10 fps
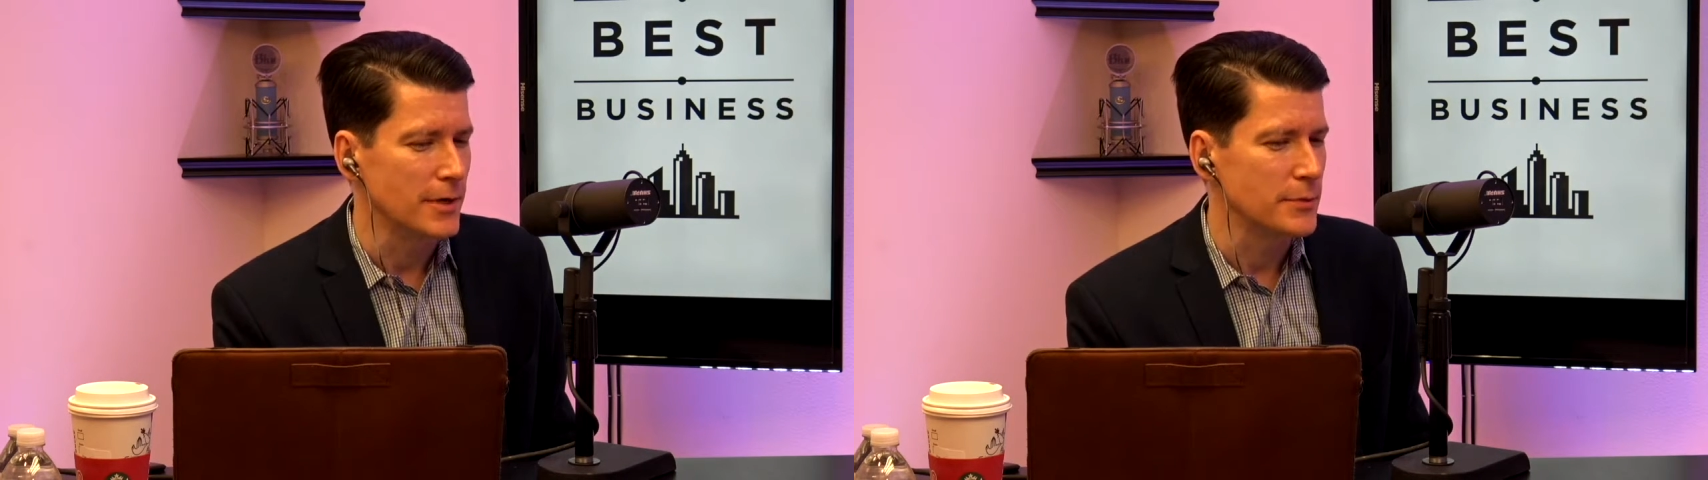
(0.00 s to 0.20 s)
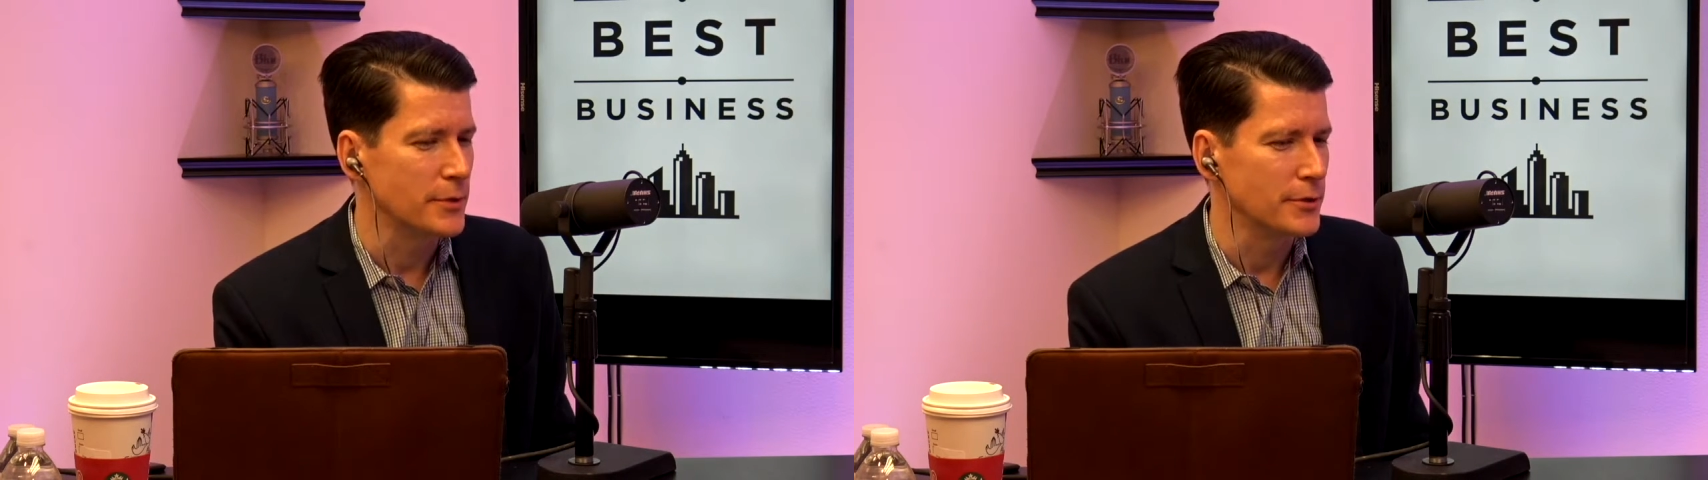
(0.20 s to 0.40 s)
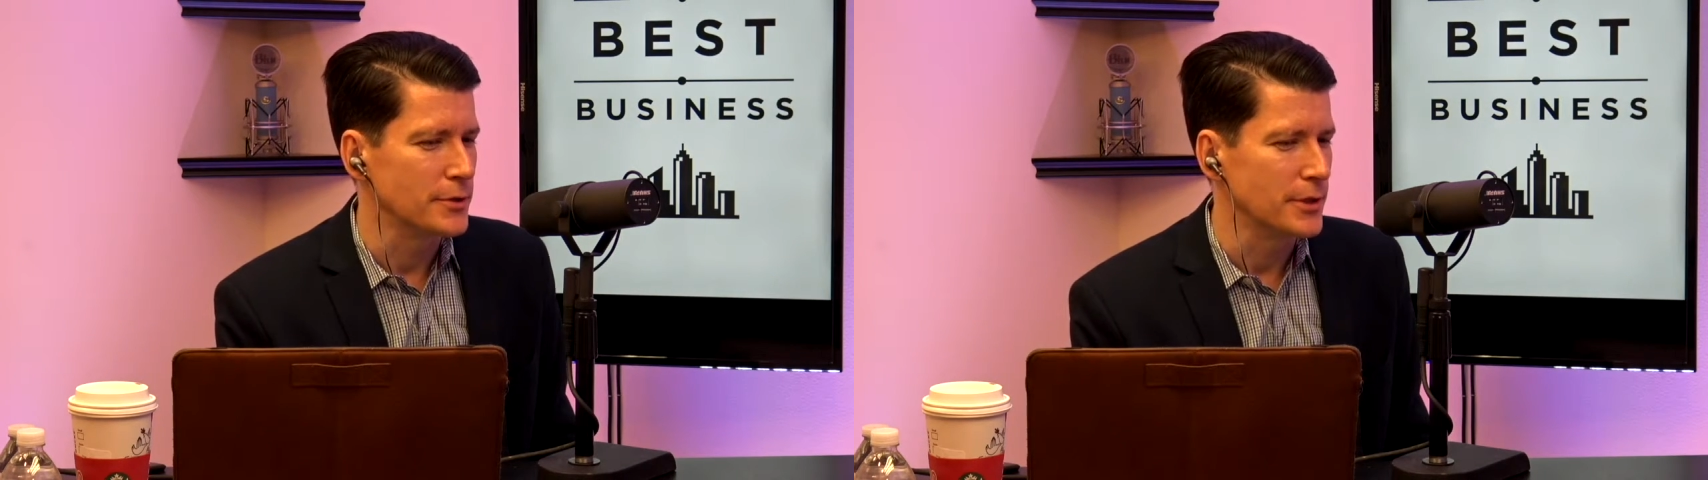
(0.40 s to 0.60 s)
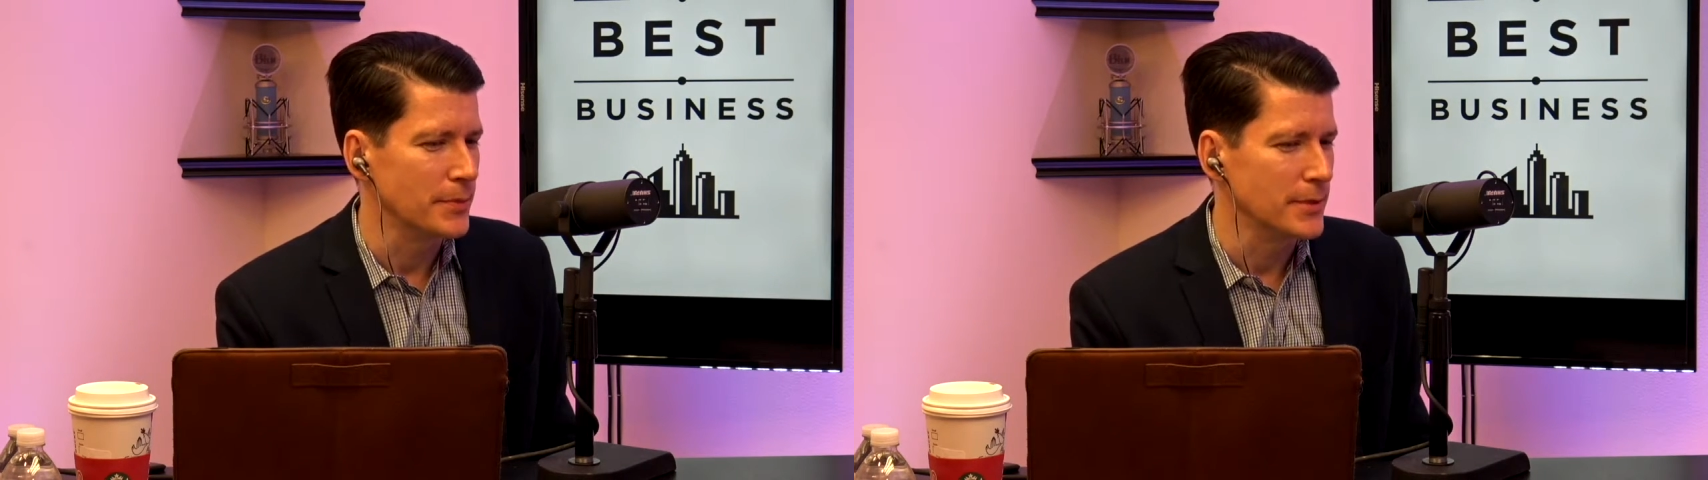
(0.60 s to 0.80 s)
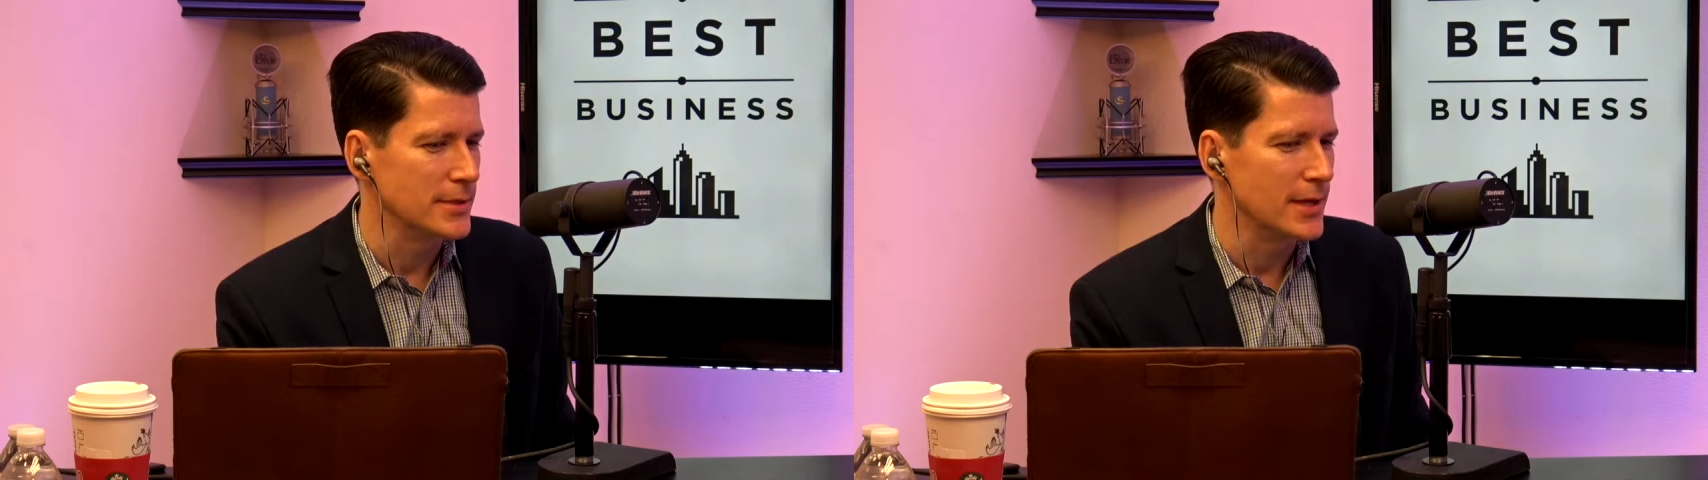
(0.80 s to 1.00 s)

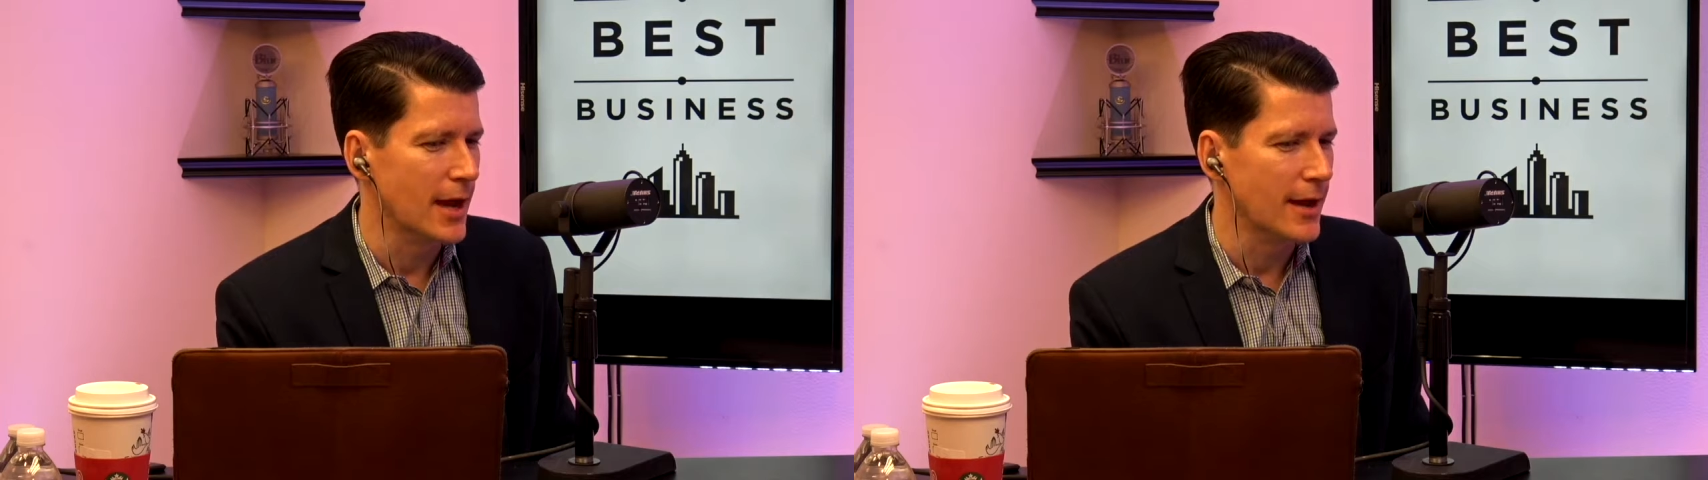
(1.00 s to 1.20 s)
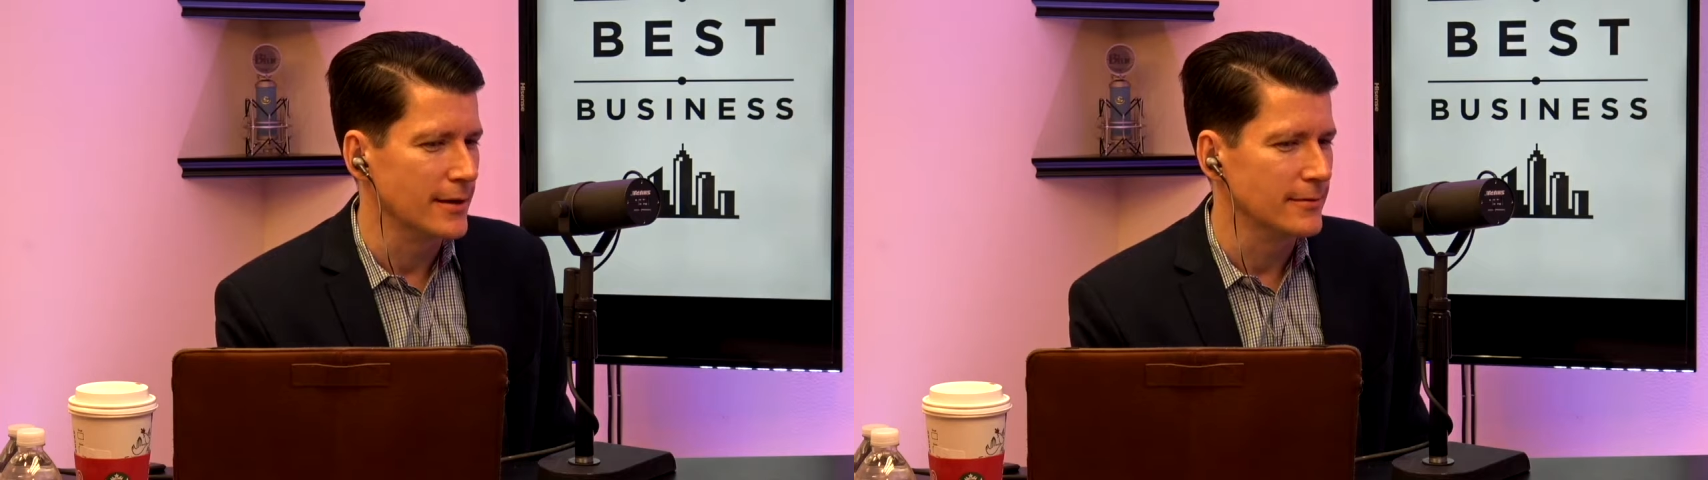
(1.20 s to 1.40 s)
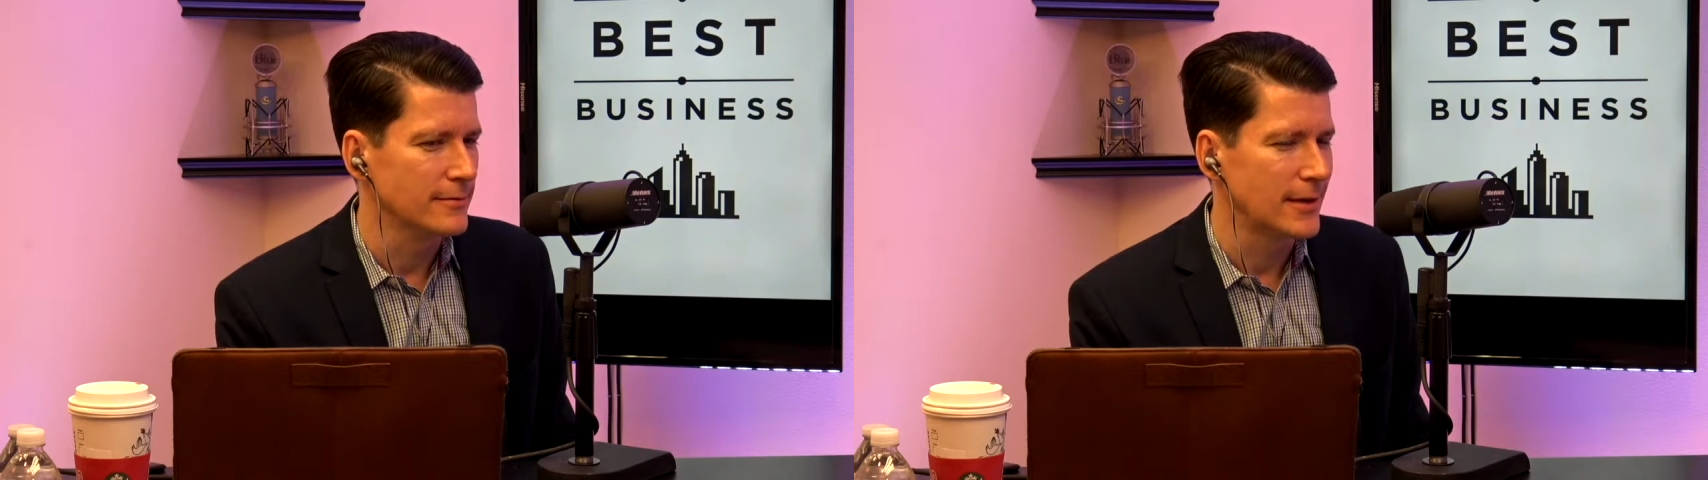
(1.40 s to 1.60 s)
entrepreneurship is not